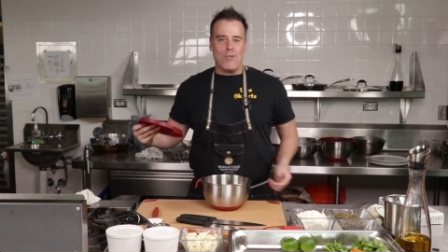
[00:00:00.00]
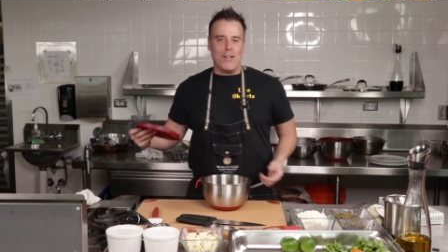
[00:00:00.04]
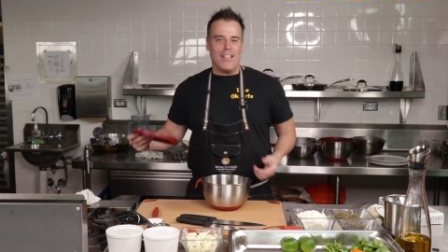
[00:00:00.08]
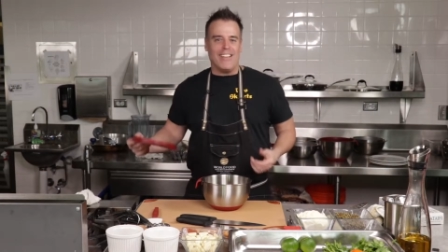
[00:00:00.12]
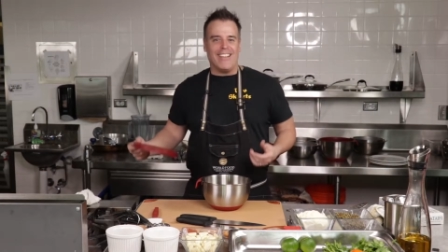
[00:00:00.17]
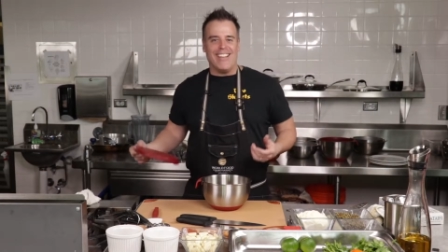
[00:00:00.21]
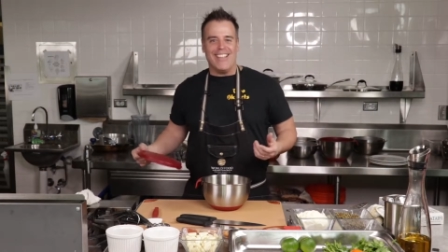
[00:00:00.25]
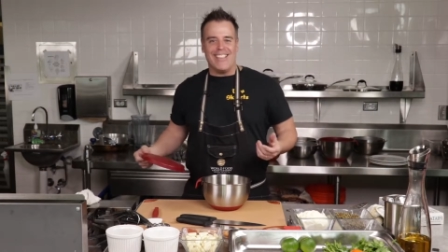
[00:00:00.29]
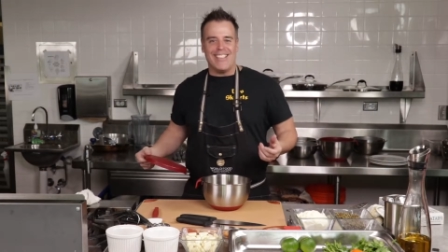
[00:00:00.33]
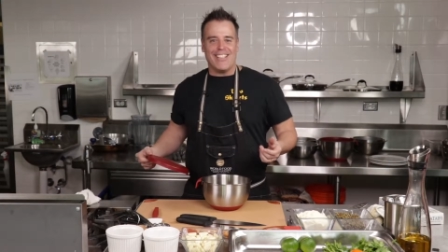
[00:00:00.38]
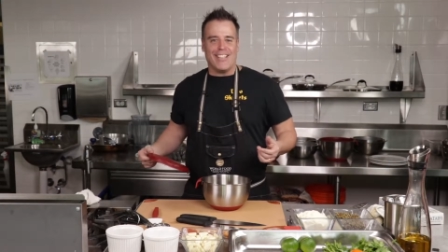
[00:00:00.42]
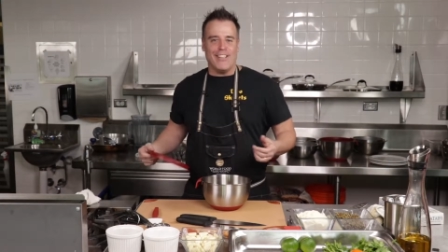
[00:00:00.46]
We'd
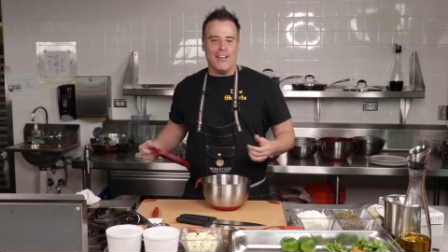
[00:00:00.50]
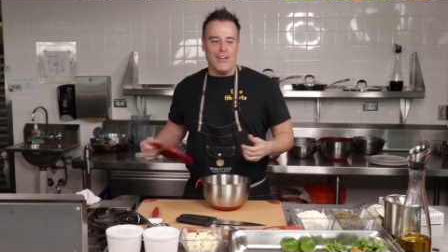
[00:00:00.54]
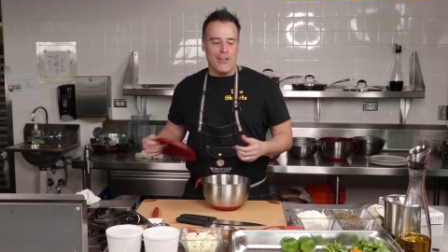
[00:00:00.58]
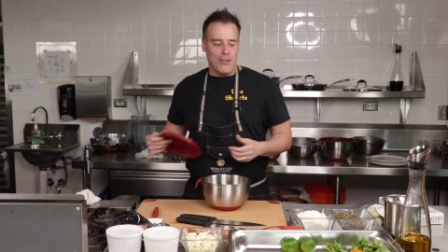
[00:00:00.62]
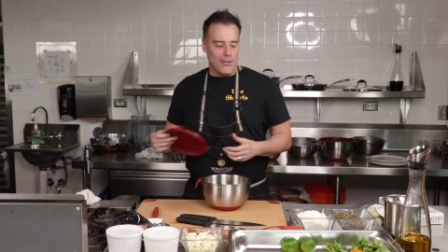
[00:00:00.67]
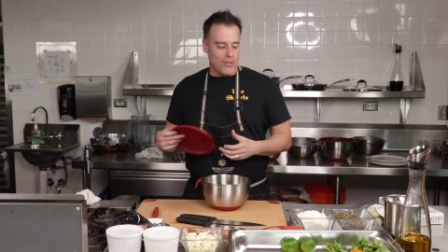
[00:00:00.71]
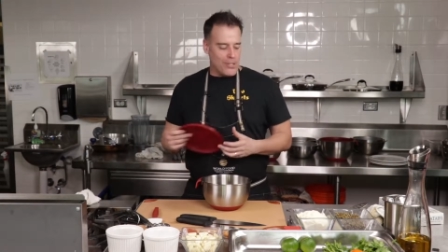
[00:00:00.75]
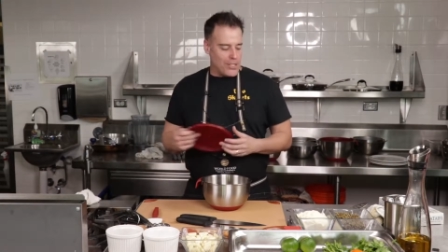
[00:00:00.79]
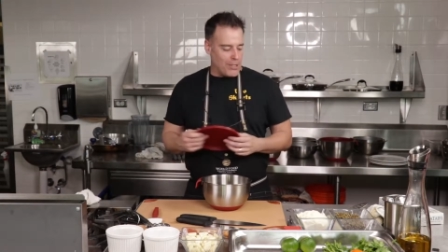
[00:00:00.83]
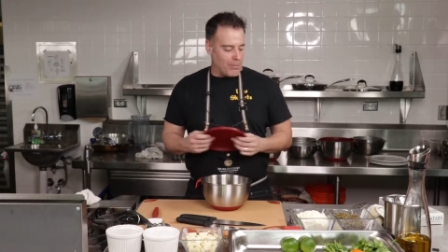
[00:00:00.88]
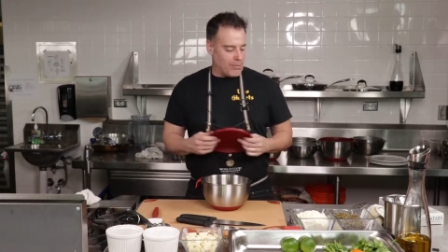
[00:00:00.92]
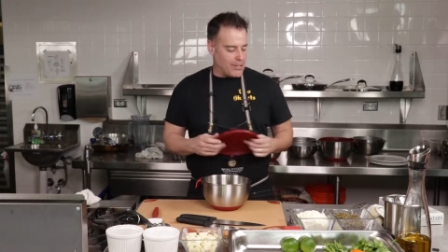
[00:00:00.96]
get to
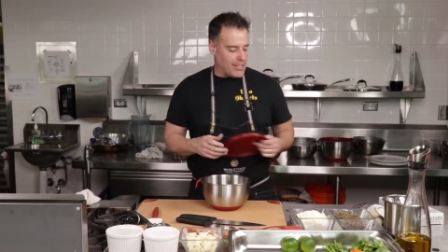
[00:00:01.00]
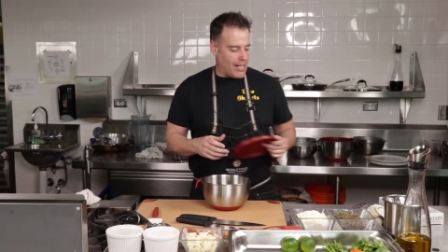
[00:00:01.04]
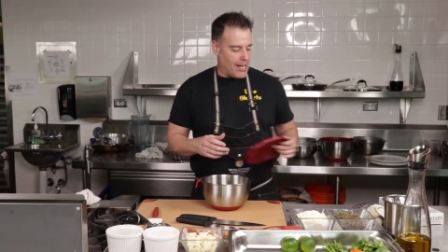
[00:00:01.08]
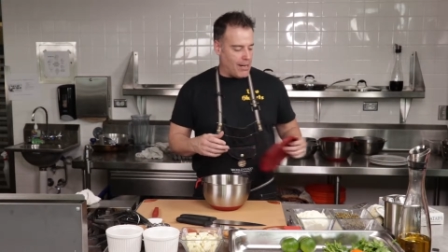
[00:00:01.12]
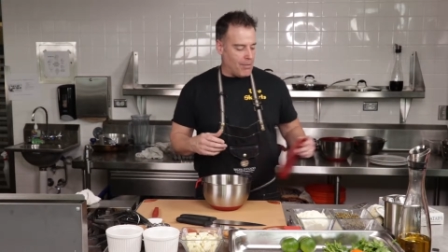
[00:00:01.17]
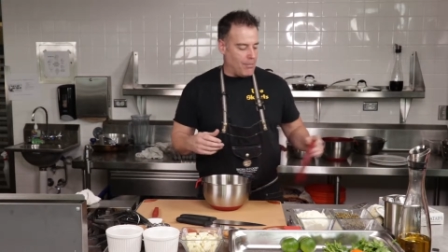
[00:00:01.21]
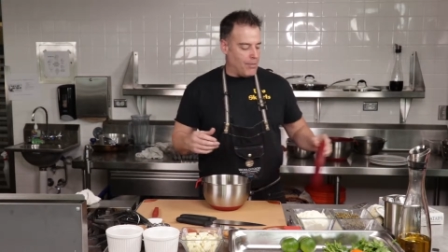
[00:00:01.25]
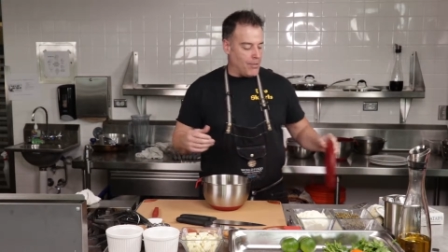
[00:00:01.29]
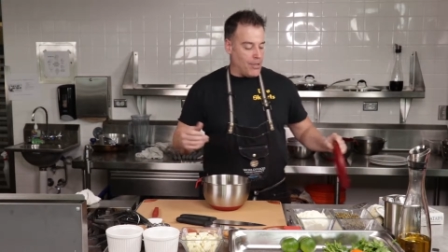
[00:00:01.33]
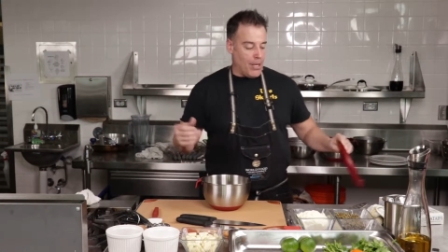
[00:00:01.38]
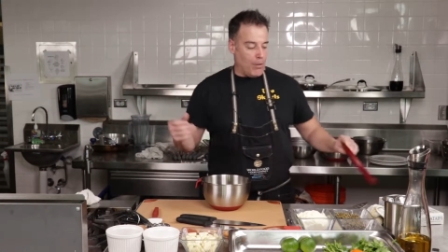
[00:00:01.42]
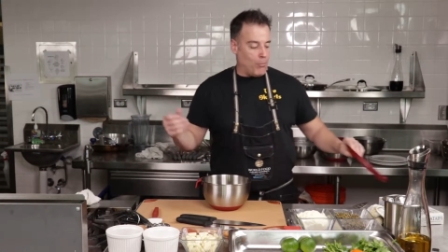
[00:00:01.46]
go
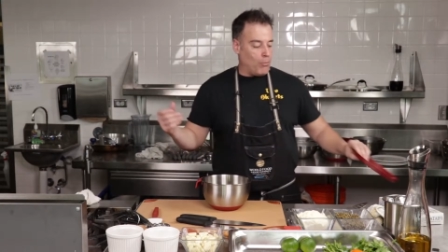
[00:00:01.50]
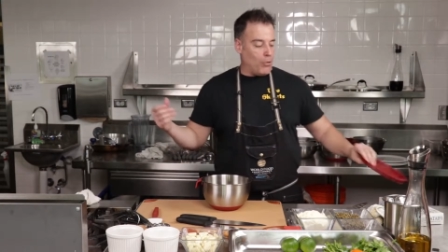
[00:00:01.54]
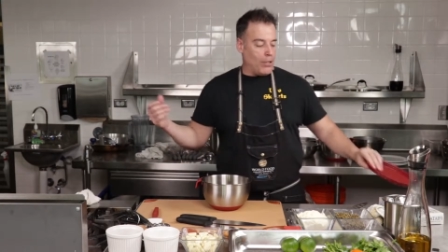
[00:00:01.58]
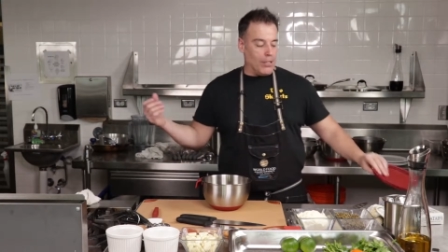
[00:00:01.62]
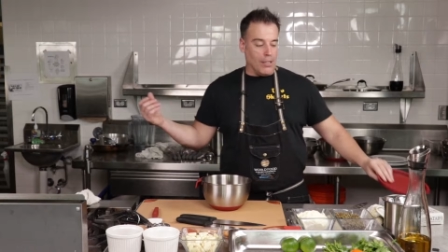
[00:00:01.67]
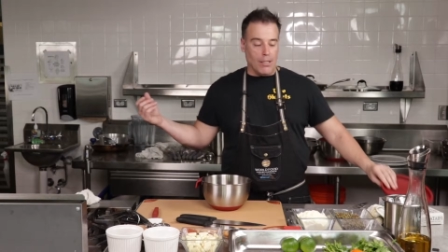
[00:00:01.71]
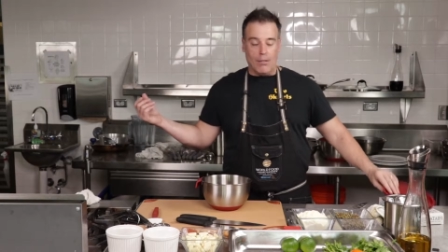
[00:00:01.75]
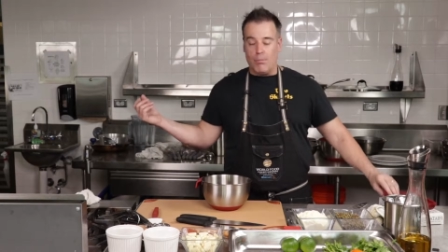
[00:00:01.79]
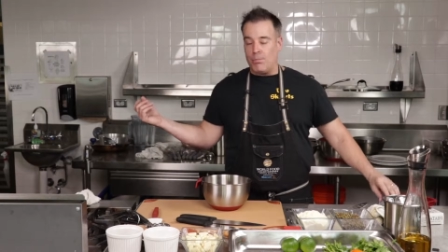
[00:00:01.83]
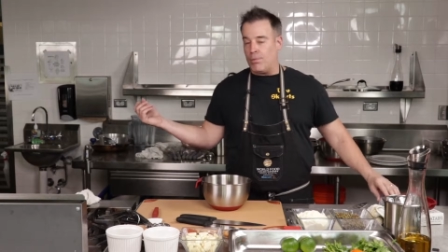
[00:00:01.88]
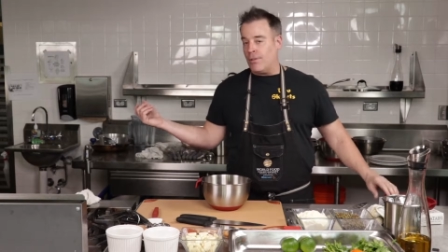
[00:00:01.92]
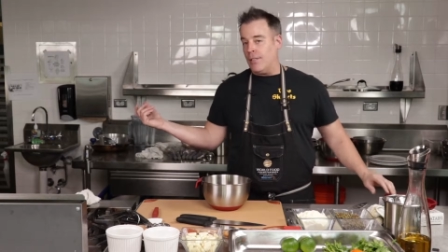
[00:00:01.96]
sometime, and we
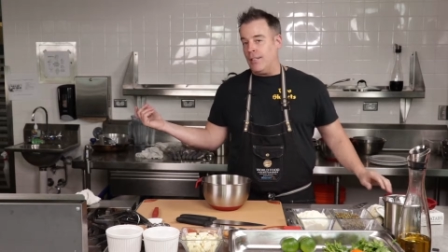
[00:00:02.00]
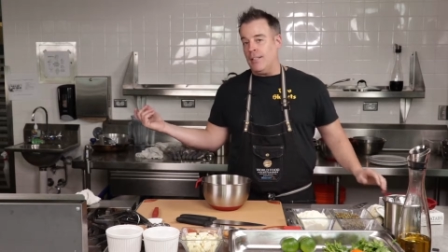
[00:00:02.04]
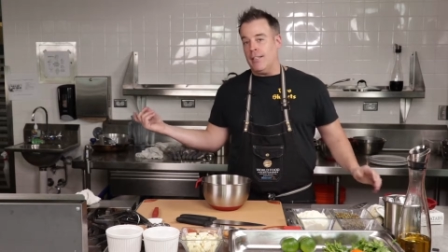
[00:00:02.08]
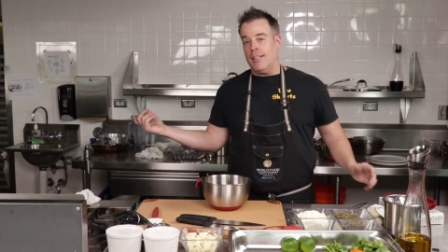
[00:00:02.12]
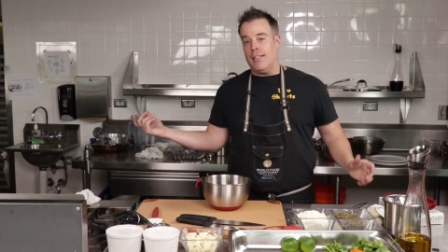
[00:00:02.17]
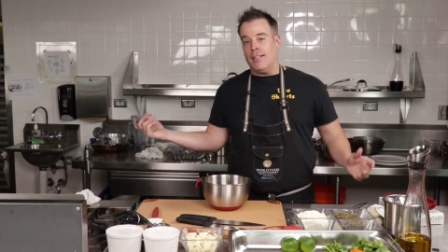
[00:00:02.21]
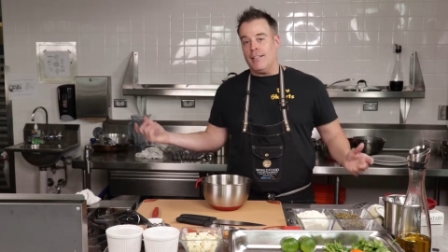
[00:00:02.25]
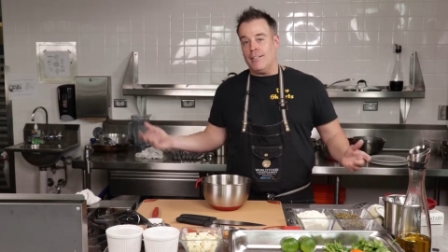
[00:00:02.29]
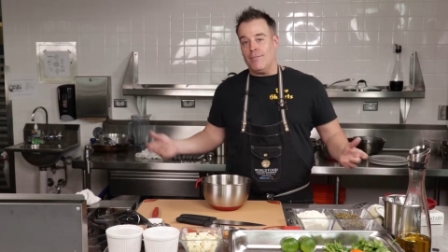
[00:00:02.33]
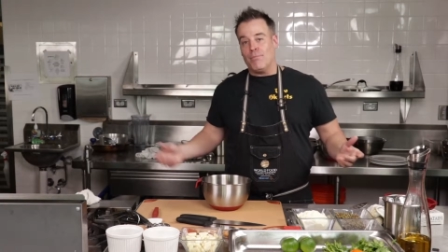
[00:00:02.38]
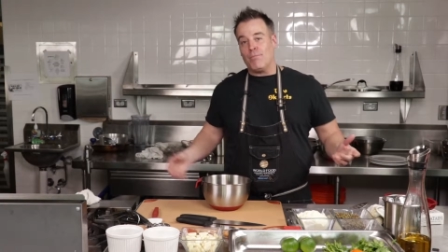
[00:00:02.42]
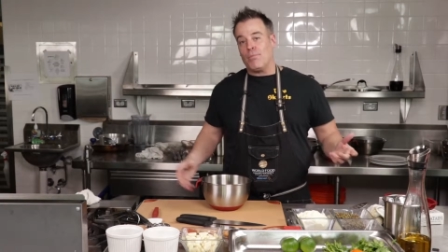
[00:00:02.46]
lived
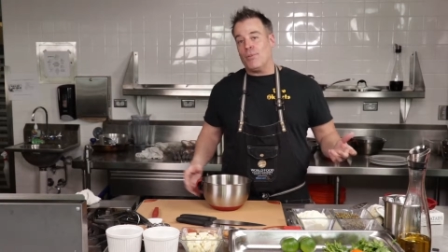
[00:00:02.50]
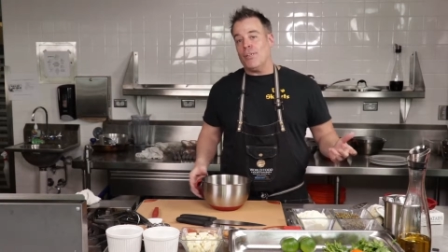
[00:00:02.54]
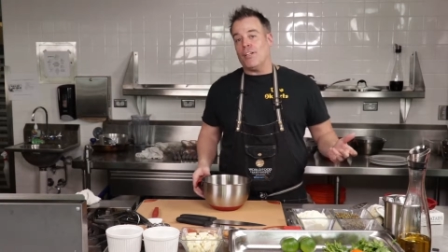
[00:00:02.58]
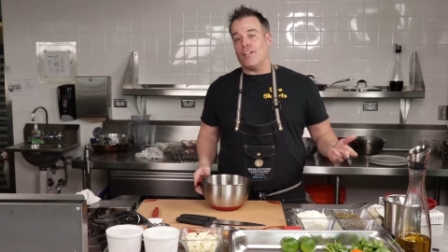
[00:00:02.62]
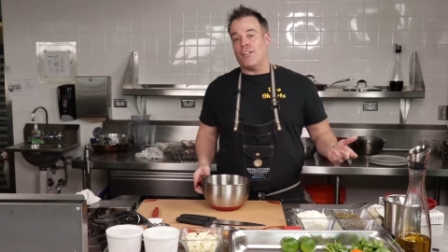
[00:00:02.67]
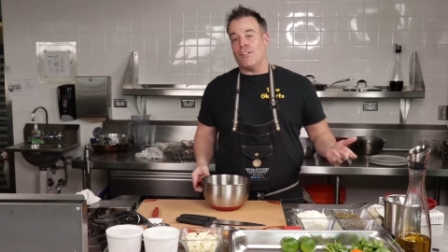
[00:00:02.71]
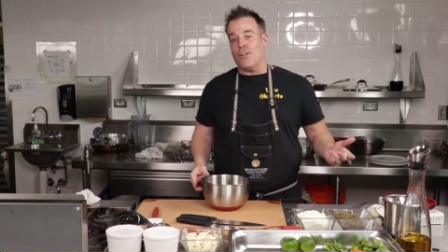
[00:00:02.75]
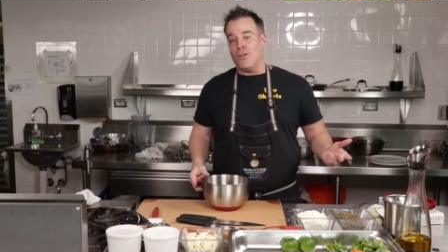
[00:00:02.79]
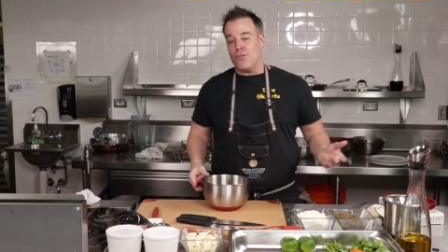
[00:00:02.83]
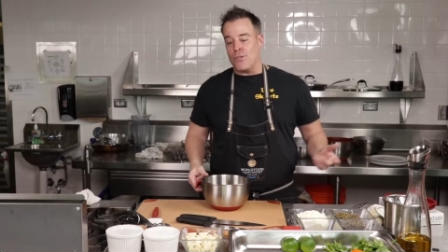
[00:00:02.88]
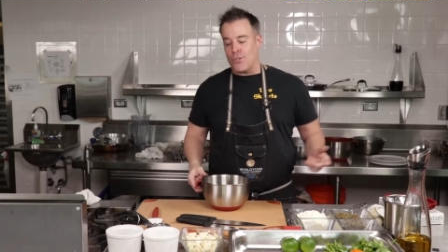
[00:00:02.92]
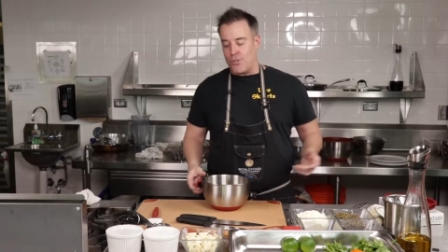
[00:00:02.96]
pretty
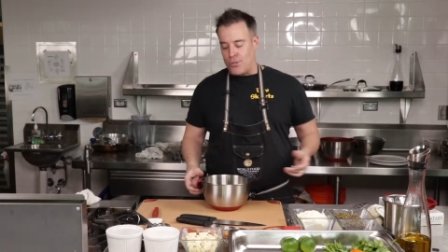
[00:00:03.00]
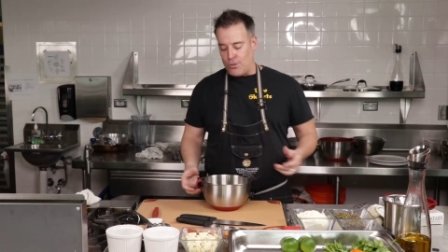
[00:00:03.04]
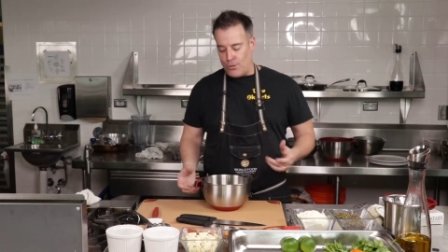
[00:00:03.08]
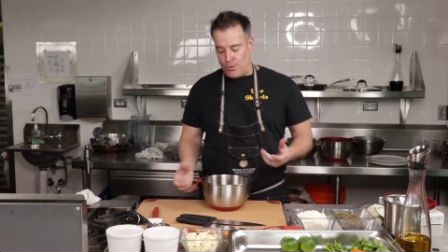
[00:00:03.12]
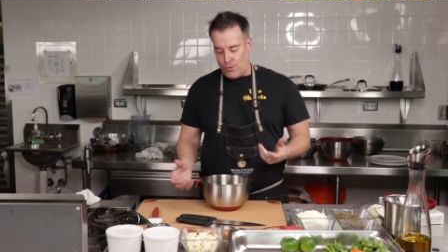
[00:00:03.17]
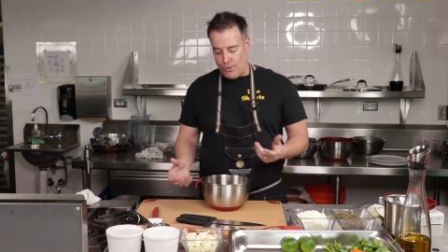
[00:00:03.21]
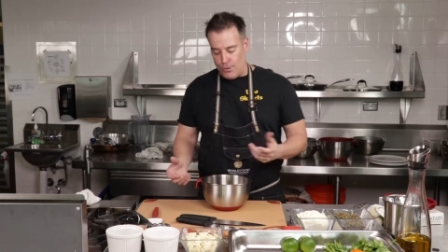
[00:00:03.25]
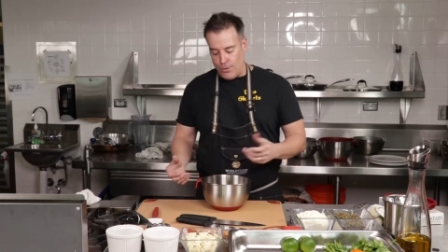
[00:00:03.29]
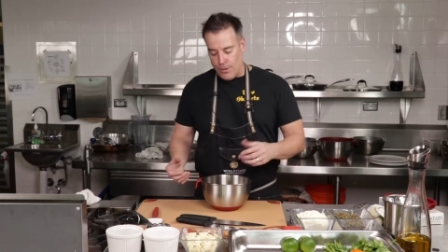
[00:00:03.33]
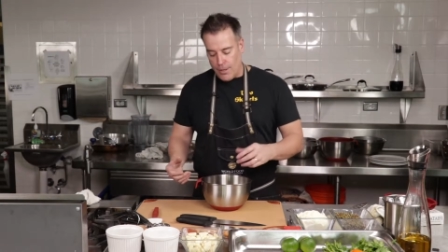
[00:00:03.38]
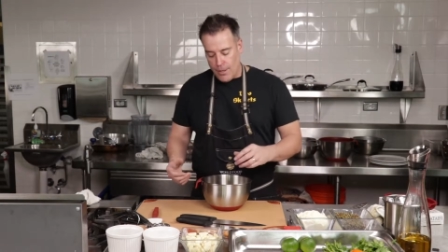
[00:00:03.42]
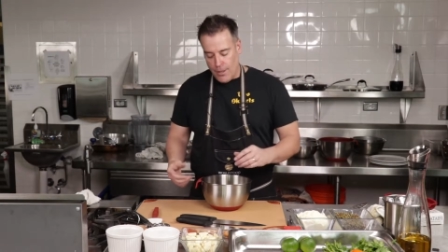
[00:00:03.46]
close
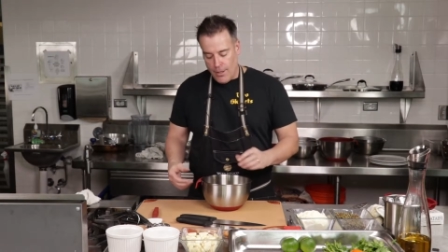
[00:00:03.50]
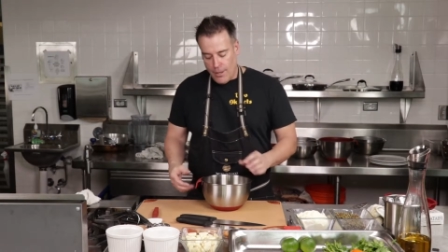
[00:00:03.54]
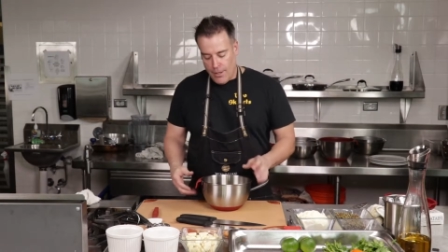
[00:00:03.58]
to